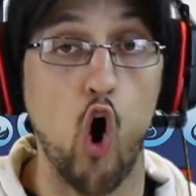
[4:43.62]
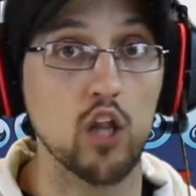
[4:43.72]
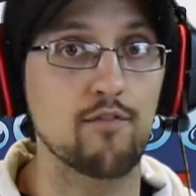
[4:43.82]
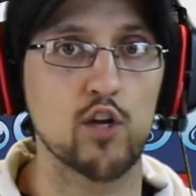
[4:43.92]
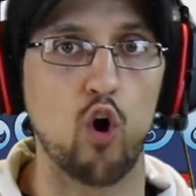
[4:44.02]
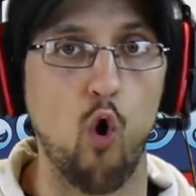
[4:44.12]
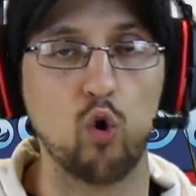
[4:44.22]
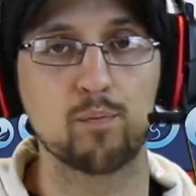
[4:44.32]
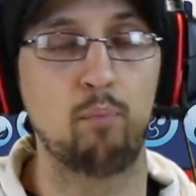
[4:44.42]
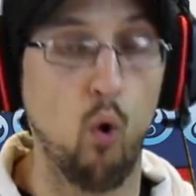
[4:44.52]
all of your
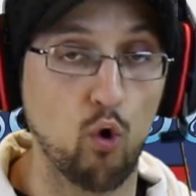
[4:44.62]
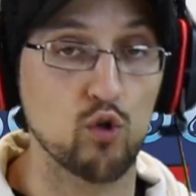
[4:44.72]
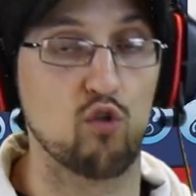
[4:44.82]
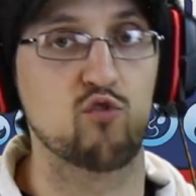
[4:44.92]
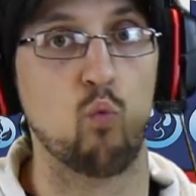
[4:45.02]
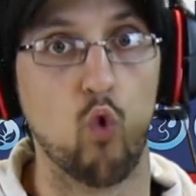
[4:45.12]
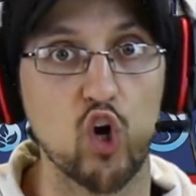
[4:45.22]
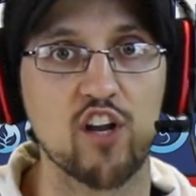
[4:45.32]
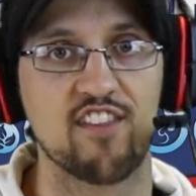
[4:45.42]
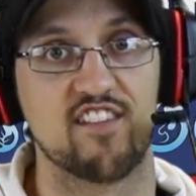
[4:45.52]
old portals
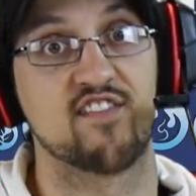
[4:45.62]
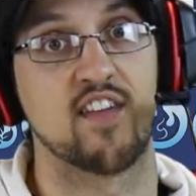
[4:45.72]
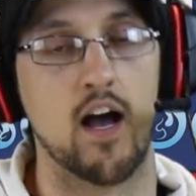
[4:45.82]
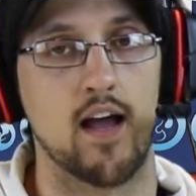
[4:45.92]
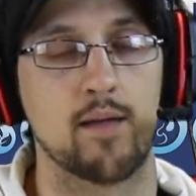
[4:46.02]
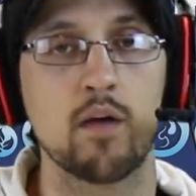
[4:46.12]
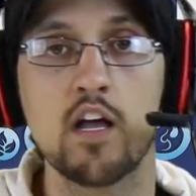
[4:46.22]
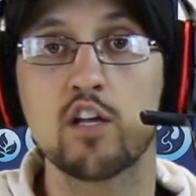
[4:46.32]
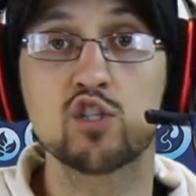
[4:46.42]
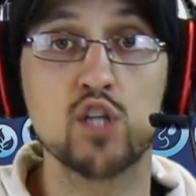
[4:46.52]
work this time.
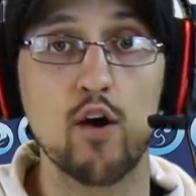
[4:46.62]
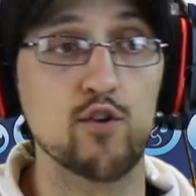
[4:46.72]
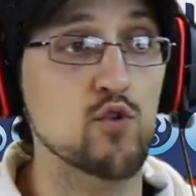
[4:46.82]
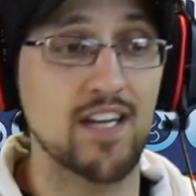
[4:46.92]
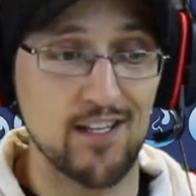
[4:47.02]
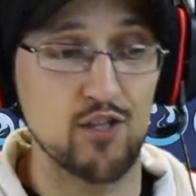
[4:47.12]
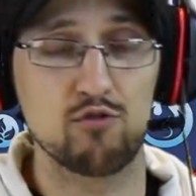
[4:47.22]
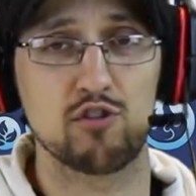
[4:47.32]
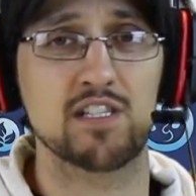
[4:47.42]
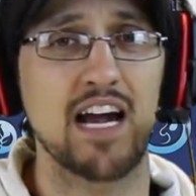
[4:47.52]
So you can
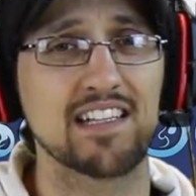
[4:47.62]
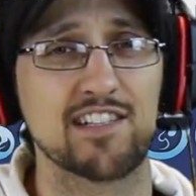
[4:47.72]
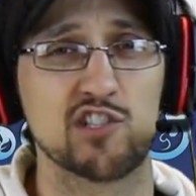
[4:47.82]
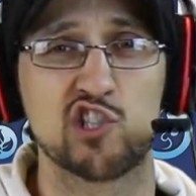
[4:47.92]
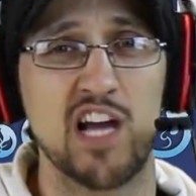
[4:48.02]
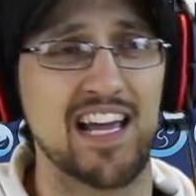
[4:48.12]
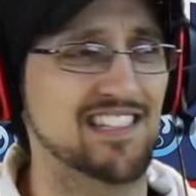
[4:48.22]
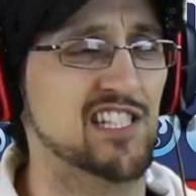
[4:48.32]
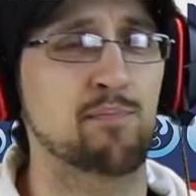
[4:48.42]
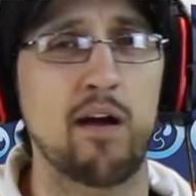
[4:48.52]
use your Skylanders
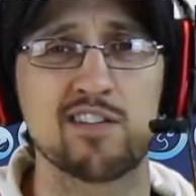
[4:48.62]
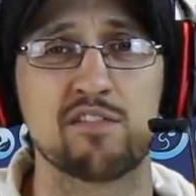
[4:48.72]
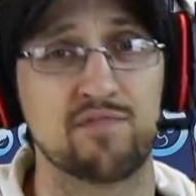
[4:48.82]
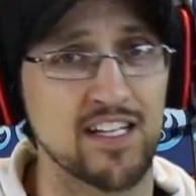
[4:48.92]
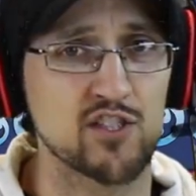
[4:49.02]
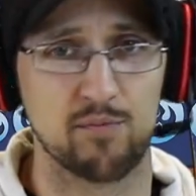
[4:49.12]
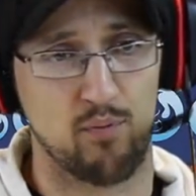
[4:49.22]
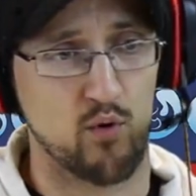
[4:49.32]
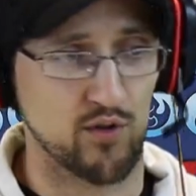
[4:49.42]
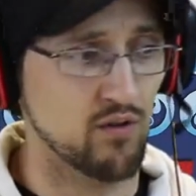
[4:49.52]
Giants and Spyro's Adventure
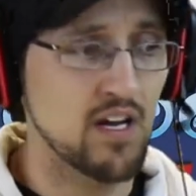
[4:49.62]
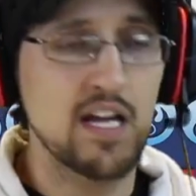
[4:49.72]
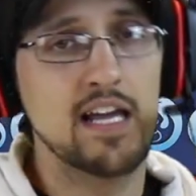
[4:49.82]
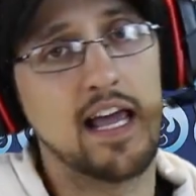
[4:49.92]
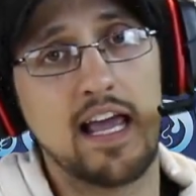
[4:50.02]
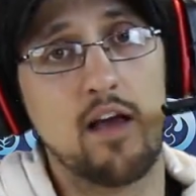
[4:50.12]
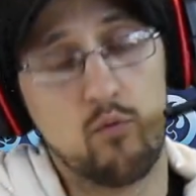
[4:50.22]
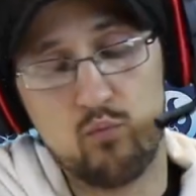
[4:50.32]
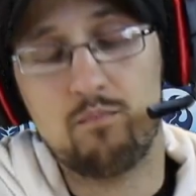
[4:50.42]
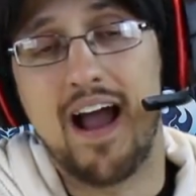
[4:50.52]
portal
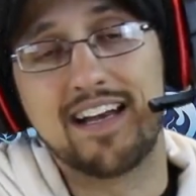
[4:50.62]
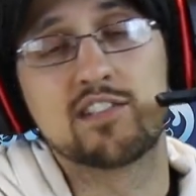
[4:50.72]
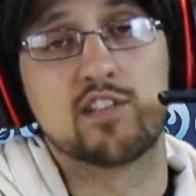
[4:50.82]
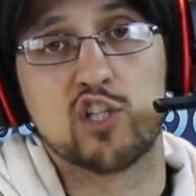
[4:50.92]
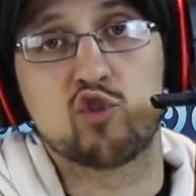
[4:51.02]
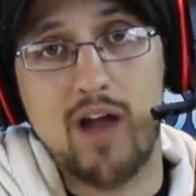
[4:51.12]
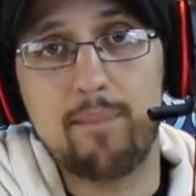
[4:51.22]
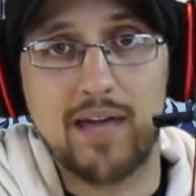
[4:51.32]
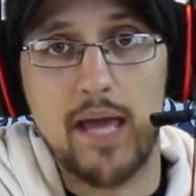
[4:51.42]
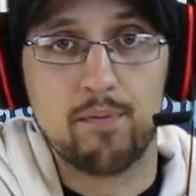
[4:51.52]
minus the
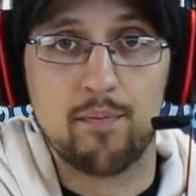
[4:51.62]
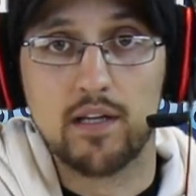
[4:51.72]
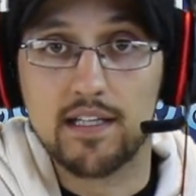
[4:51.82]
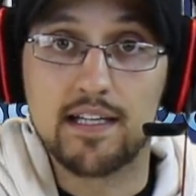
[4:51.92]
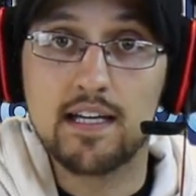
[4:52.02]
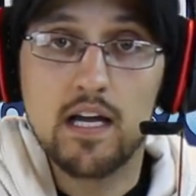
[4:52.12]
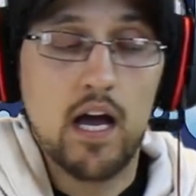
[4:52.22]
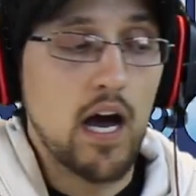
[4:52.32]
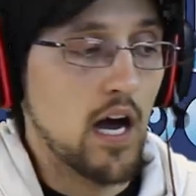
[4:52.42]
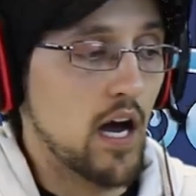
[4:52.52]
trap capability,
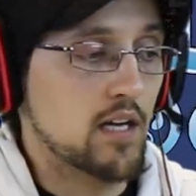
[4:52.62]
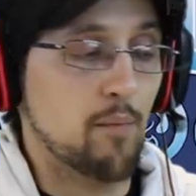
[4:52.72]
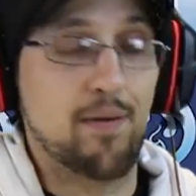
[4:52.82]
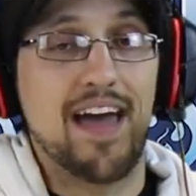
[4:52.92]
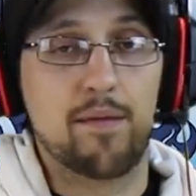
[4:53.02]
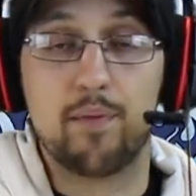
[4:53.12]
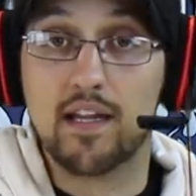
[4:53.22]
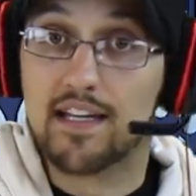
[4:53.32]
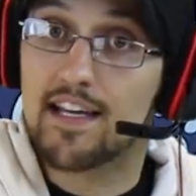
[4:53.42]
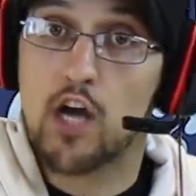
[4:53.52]

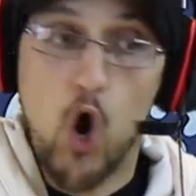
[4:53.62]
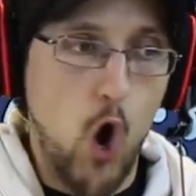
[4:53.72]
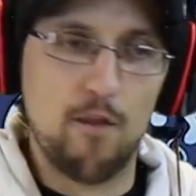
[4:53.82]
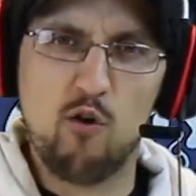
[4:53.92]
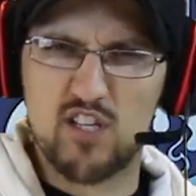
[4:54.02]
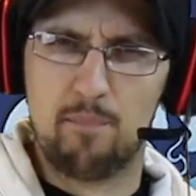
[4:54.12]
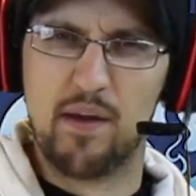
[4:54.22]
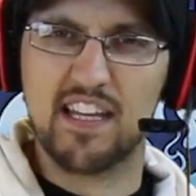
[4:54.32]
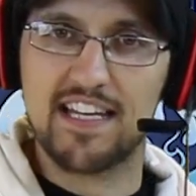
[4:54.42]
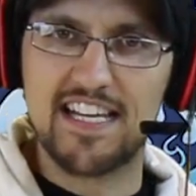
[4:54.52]
compatibility, all those
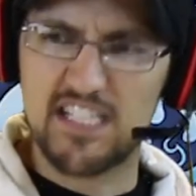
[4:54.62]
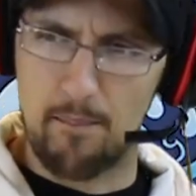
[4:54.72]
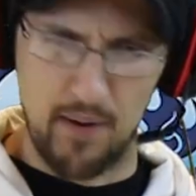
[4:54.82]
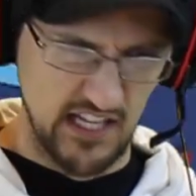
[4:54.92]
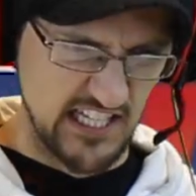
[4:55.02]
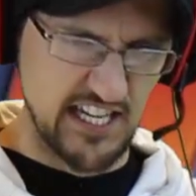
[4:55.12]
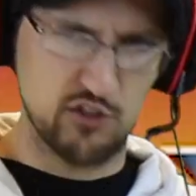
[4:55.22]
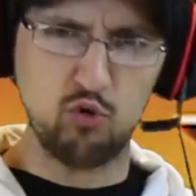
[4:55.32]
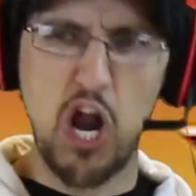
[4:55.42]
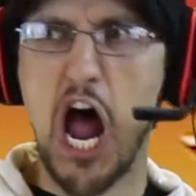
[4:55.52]
abilities
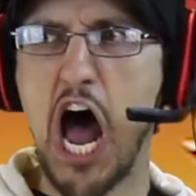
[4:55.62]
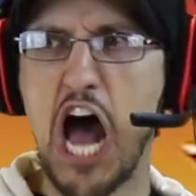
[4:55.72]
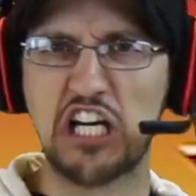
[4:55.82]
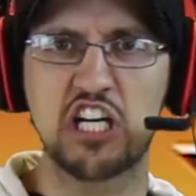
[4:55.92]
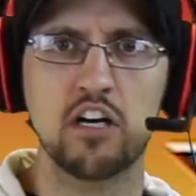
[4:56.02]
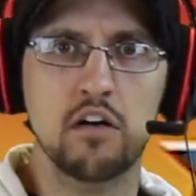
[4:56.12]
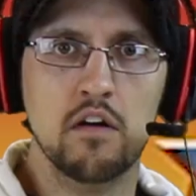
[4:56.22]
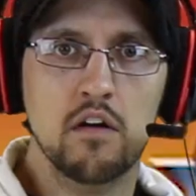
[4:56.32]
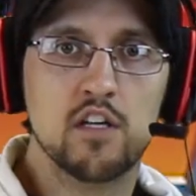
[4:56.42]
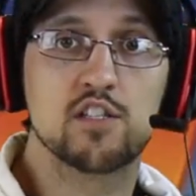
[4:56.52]
rock!
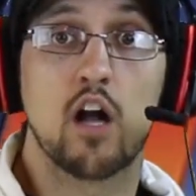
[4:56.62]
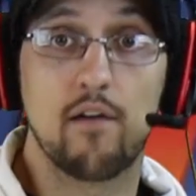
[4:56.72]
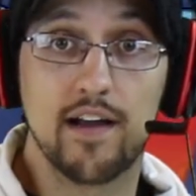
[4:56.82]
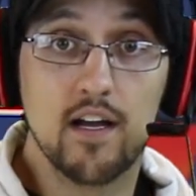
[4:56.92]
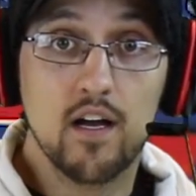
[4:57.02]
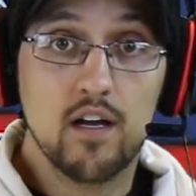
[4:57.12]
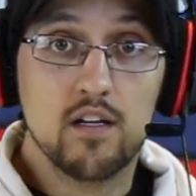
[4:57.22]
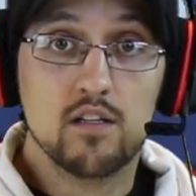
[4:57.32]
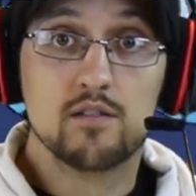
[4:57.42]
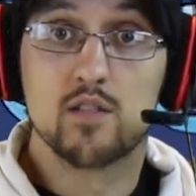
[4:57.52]
Sorry.
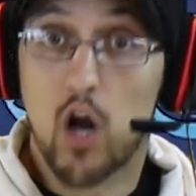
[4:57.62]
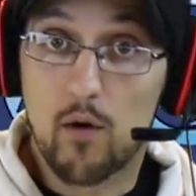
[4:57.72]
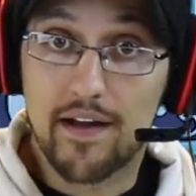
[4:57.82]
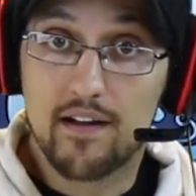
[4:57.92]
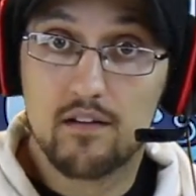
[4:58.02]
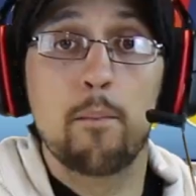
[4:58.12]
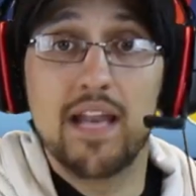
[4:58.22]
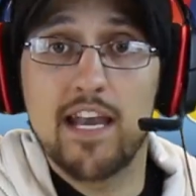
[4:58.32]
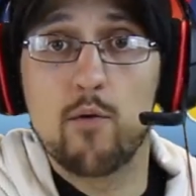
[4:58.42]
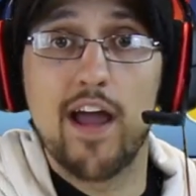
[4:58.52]
Sorry. But
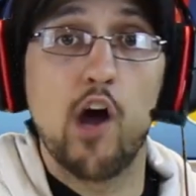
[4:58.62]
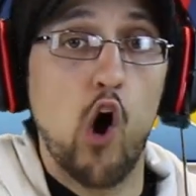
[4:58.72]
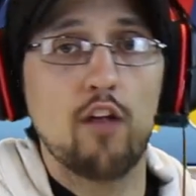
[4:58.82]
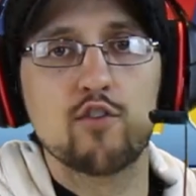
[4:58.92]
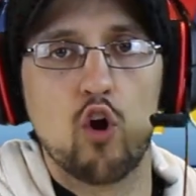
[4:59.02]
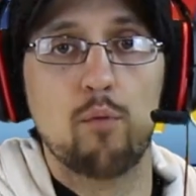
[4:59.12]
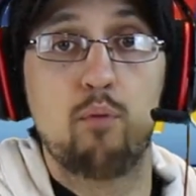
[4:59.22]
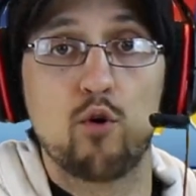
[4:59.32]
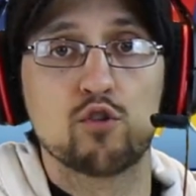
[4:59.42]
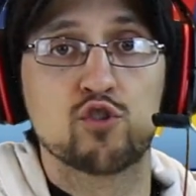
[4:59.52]
anyway, all of your old
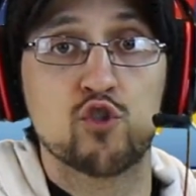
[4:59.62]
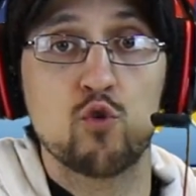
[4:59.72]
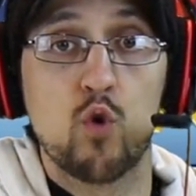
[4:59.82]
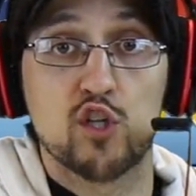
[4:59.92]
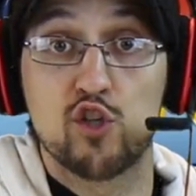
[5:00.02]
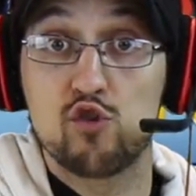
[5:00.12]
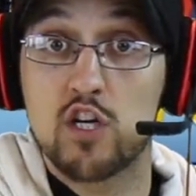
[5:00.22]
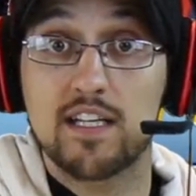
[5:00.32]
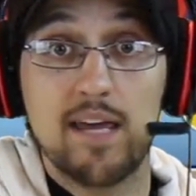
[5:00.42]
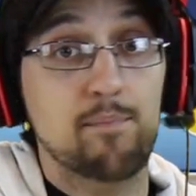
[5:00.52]
portals do work, so you
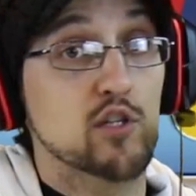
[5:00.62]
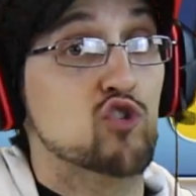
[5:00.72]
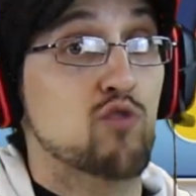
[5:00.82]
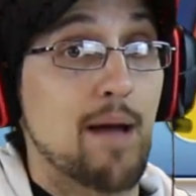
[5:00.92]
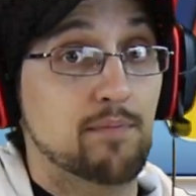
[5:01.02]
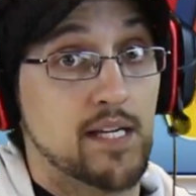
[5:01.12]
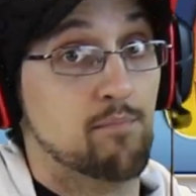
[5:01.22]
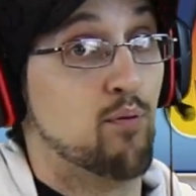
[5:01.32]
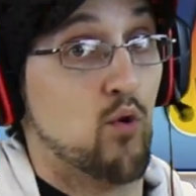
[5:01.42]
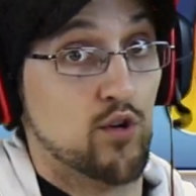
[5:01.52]
could keep your Trap
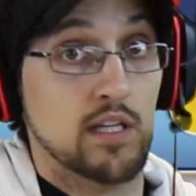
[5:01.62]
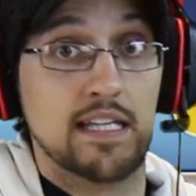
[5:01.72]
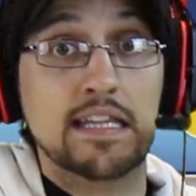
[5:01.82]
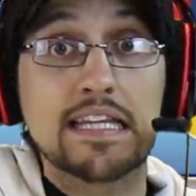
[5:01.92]
Team portal at